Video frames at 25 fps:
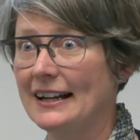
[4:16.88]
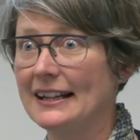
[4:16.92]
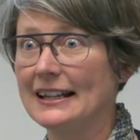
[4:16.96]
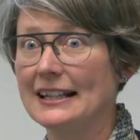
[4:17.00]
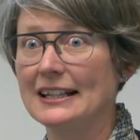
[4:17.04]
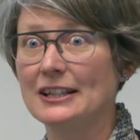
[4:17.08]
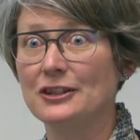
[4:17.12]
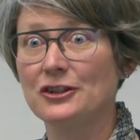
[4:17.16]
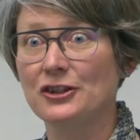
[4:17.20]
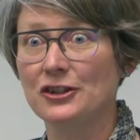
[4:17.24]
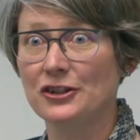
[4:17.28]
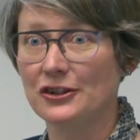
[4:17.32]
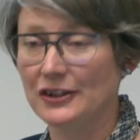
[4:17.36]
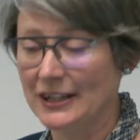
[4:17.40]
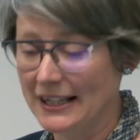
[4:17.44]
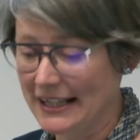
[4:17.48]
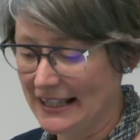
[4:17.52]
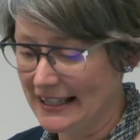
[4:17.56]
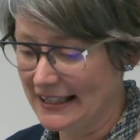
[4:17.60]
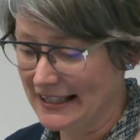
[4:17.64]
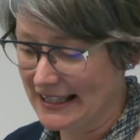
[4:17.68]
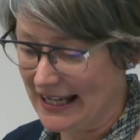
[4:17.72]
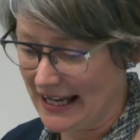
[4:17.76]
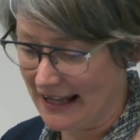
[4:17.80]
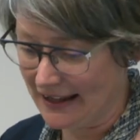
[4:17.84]

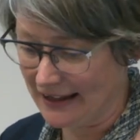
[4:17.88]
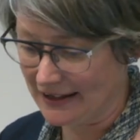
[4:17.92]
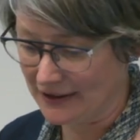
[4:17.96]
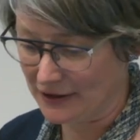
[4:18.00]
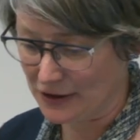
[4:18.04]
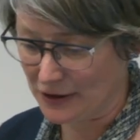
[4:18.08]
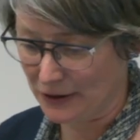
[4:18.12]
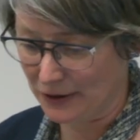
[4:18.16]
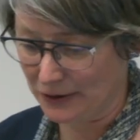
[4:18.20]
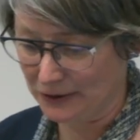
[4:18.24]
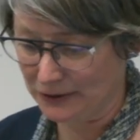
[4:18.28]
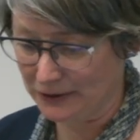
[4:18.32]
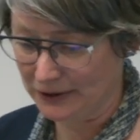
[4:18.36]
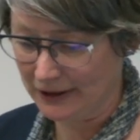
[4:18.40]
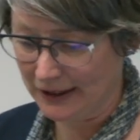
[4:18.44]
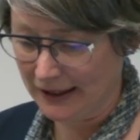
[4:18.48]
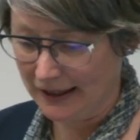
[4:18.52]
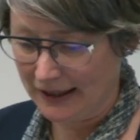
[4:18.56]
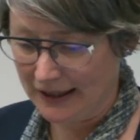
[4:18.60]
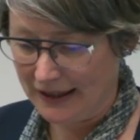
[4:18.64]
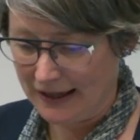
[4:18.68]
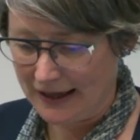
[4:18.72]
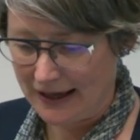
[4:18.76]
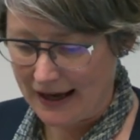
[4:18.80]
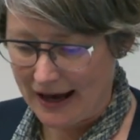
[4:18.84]
injury death toll.
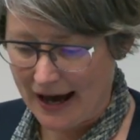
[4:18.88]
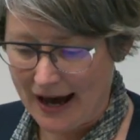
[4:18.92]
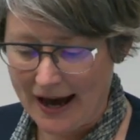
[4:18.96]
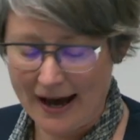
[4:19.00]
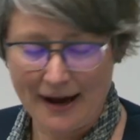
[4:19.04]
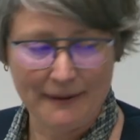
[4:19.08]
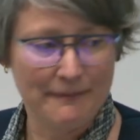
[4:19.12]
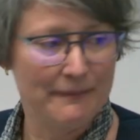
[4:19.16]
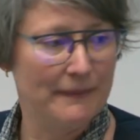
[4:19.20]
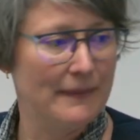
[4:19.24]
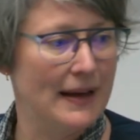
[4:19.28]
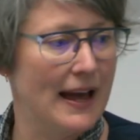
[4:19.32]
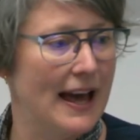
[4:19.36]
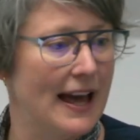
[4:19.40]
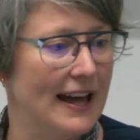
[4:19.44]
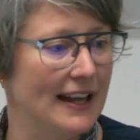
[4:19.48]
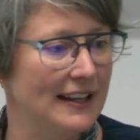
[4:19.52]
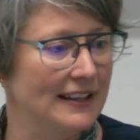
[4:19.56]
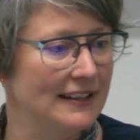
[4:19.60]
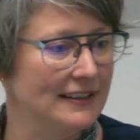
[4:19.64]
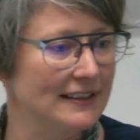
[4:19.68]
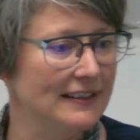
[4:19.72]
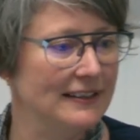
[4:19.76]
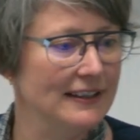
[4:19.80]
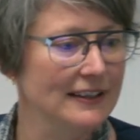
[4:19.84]

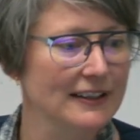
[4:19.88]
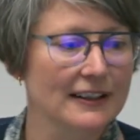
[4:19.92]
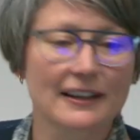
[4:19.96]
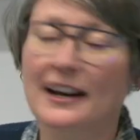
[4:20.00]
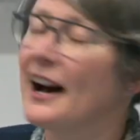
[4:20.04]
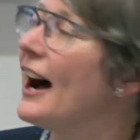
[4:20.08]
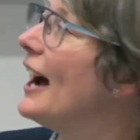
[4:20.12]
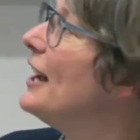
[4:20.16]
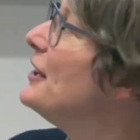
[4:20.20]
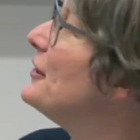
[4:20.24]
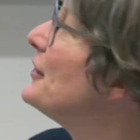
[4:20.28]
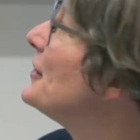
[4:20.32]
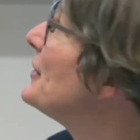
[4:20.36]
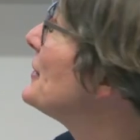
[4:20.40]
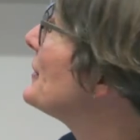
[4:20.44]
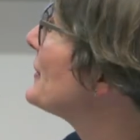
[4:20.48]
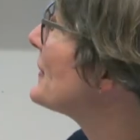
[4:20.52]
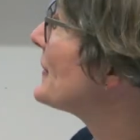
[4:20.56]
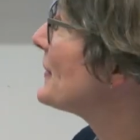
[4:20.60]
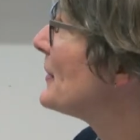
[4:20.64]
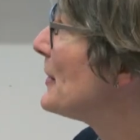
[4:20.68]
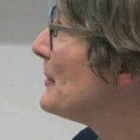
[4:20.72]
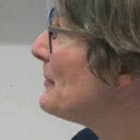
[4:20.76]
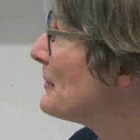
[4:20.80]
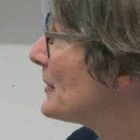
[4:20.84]
And I
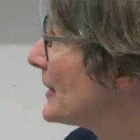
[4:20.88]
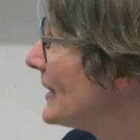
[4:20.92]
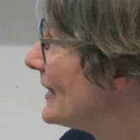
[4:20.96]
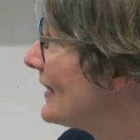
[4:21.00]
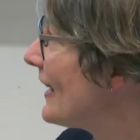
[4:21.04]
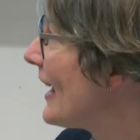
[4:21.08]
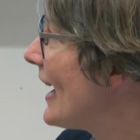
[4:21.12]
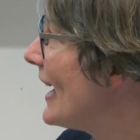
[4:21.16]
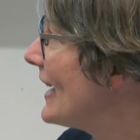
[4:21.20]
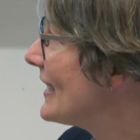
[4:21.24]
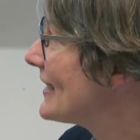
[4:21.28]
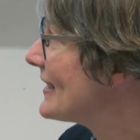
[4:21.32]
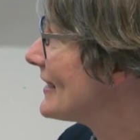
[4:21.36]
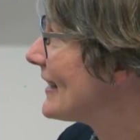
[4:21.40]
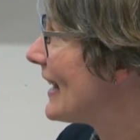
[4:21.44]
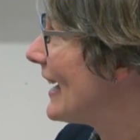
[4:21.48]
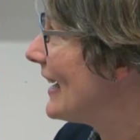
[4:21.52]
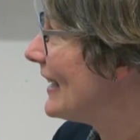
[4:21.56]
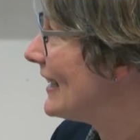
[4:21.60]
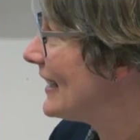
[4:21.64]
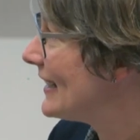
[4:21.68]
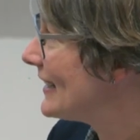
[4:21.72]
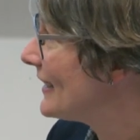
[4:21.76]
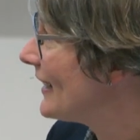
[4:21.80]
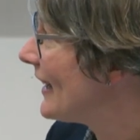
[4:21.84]
noticed nobody liked
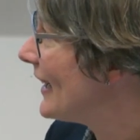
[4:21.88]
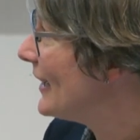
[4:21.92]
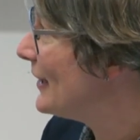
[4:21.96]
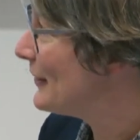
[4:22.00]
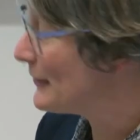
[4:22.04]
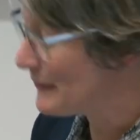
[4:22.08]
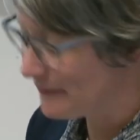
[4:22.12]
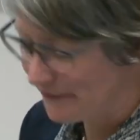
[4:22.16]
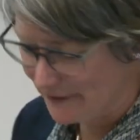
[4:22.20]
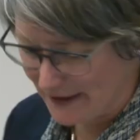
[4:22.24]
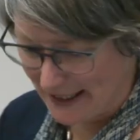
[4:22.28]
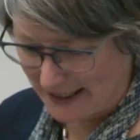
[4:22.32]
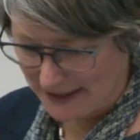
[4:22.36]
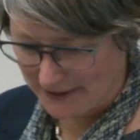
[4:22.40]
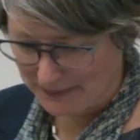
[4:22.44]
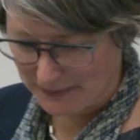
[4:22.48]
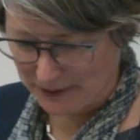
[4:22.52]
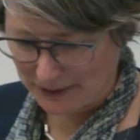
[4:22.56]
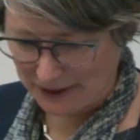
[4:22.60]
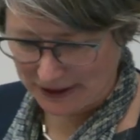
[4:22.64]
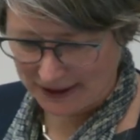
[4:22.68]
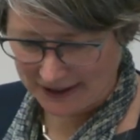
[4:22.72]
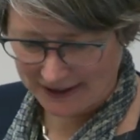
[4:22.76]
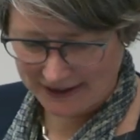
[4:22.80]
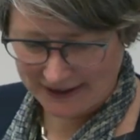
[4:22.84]
that headline on
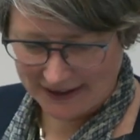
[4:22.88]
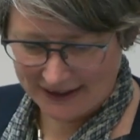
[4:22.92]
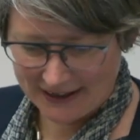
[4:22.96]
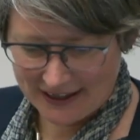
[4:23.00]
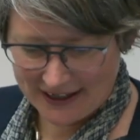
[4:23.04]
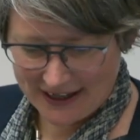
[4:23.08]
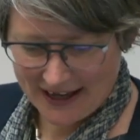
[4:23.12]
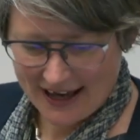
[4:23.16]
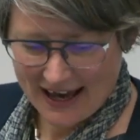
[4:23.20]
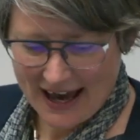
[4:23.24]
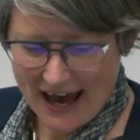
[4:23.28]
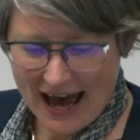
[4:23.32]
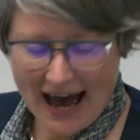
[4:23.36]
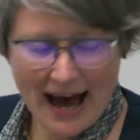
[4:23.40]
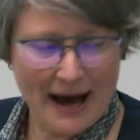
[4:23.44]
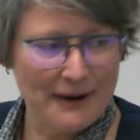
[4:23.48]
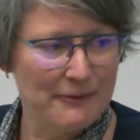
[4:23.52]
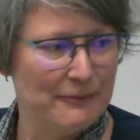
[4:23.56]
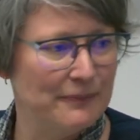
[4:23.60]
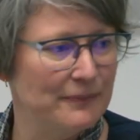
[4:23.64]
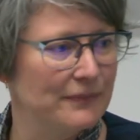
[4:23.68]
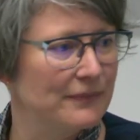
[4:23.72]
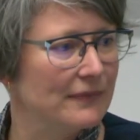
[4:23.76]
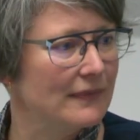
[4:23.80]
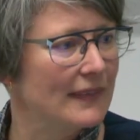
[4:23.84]
Facebook.
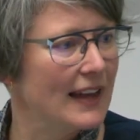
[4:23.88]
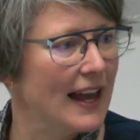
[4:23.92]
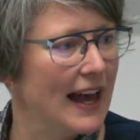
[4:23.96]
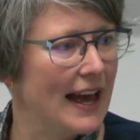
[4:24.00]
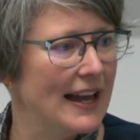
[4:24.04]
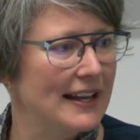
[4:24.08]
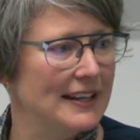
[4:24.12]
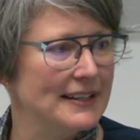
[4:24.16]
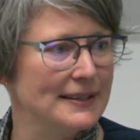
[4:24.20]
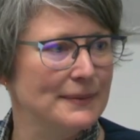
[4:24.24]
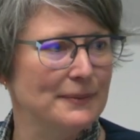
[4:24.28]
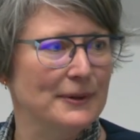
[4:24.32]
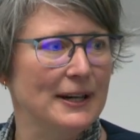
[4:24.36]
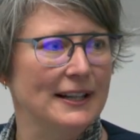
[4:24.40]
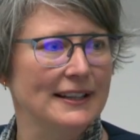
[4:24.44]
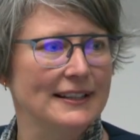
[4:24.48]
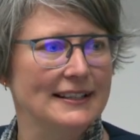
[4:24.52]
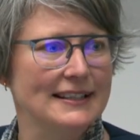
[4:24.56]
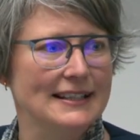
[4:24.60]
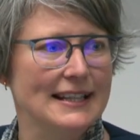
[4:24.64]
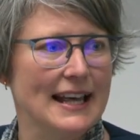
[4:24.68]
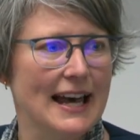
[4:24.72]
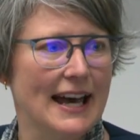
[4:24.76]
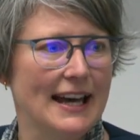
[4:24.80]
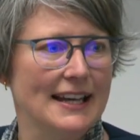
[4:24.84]
And as well
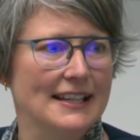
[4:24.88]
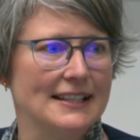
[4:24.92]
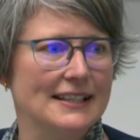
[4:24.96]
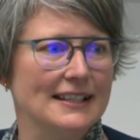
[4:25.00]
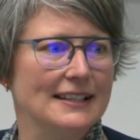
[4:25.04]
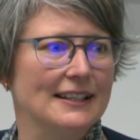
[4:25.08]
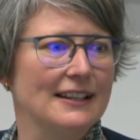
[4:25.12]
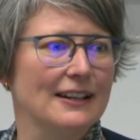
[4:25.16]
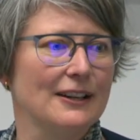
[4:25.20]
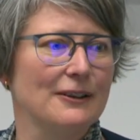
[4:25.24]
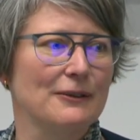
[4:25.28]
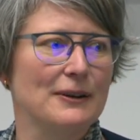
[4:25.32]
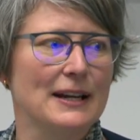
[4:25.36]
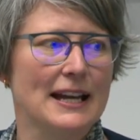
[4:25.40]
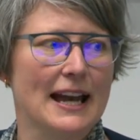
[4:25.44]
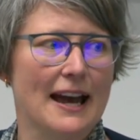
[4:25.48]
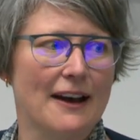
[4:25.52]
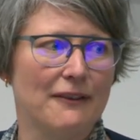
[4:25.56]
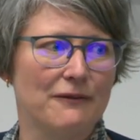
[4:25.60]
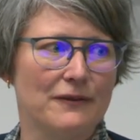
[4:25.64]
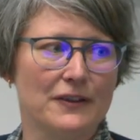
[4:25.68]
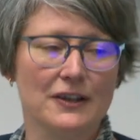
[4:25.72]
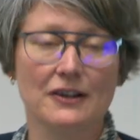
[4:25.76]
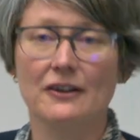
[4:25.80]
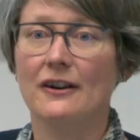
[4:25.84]
as that, we
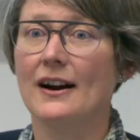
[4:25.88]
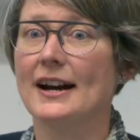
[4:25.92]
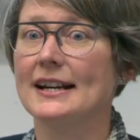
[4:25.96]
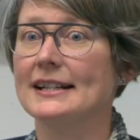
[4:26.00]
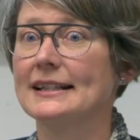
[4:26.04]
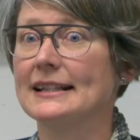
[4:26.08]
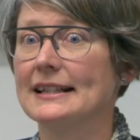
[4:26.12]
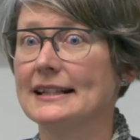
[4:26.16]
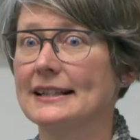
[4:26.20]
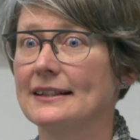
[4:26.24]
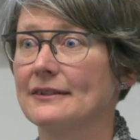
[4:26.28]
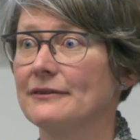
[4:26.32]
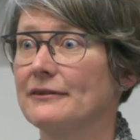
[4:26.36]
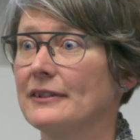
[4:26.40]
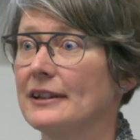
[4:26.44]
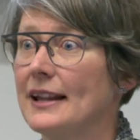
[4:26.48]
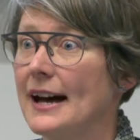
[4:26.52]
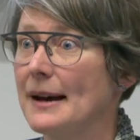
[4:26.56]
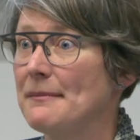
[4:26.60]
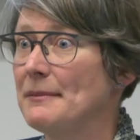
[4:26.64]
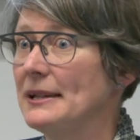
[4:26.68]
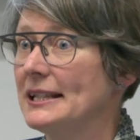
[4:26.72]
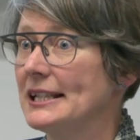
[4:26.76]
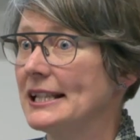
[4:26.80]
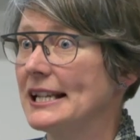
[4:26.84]
have the crisis of
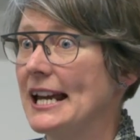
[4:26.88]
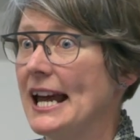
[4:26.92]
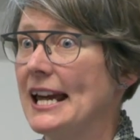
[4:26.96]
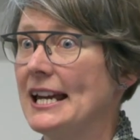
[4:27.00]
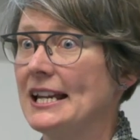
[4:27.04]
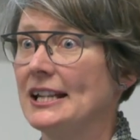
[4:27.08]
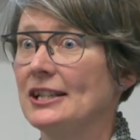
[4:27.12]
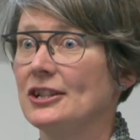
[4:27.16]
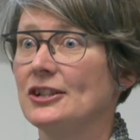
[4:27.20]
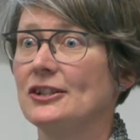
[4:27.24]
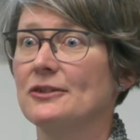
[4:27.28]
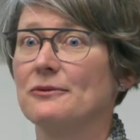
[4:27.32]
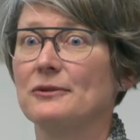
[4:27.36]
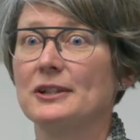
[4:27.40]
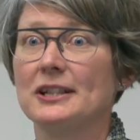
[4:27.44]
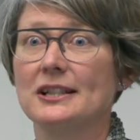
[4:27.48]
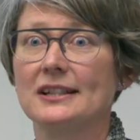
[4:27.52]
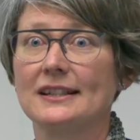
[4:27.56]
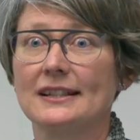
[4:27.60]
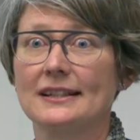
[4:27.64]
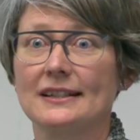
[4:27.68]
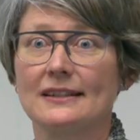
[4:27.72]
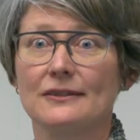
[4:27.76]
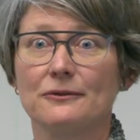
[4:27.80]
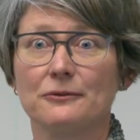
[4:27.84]
climate change, which
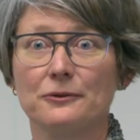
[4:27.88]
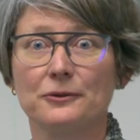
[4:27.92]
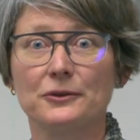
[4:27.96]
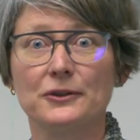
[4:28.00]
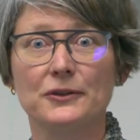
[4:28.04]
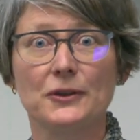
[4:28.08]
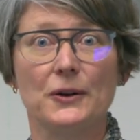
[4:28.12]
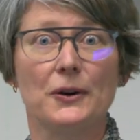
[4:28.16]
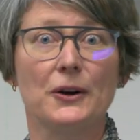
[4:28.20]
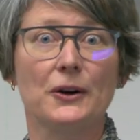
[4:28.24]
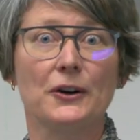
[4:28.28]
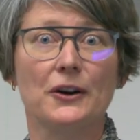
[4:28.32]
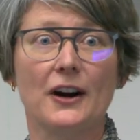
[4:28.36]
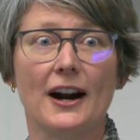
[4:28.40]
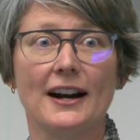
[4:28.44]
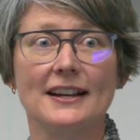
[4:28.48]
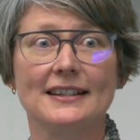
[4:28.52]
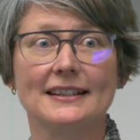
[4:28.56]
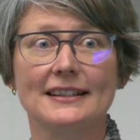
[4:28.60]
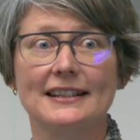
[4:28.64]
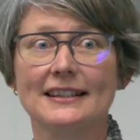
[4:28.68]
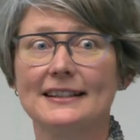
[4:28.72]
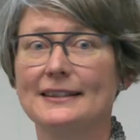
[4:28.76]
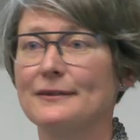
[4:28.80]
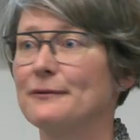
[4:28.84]
is also a
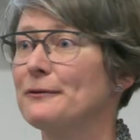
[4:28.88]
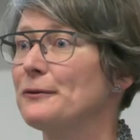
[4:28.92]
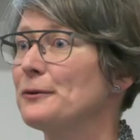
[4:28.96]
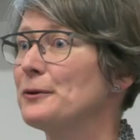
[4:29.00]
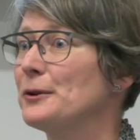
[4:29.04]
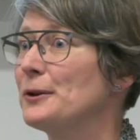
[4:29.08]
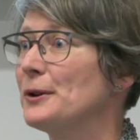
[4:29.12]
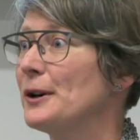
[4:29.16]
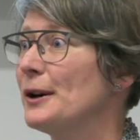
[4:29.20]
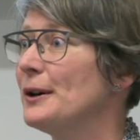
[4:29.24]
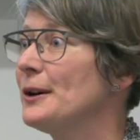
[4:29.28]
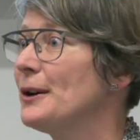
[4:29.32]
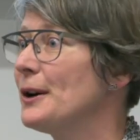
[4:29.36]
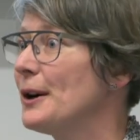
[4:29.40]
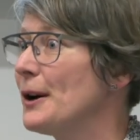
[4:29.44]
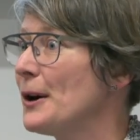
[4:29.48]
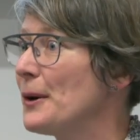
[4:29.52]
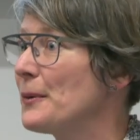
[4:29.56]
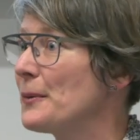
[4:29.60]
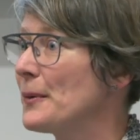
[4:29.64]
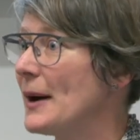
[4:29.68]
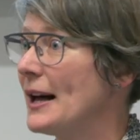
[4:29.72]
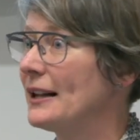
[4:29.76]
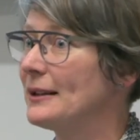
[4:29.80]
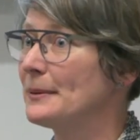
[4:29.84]
crisis for
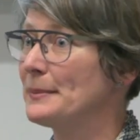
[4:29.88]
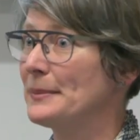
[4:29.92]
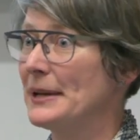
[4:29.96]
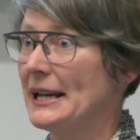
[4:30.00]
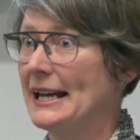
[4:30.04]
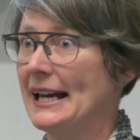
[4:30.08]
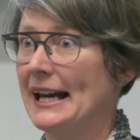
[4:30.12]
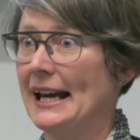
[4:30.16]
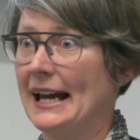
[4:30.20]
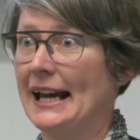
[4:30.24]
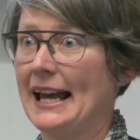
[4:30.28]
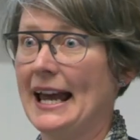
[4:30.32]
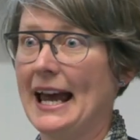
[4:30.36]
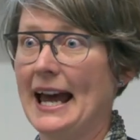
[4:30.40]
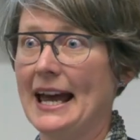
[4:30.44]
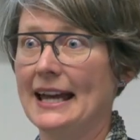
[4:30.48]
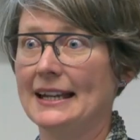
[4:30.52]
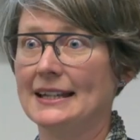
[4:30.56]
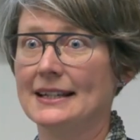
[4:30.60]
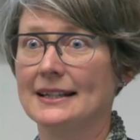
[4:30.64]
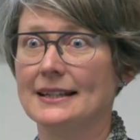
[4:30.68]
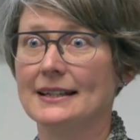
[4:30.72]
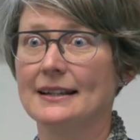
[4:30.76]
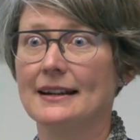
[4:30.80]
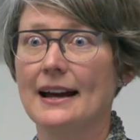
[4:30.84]
well-being
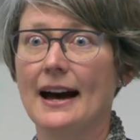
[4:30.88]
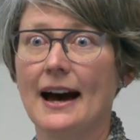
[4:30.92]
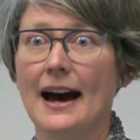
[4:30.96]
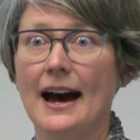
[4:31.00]
and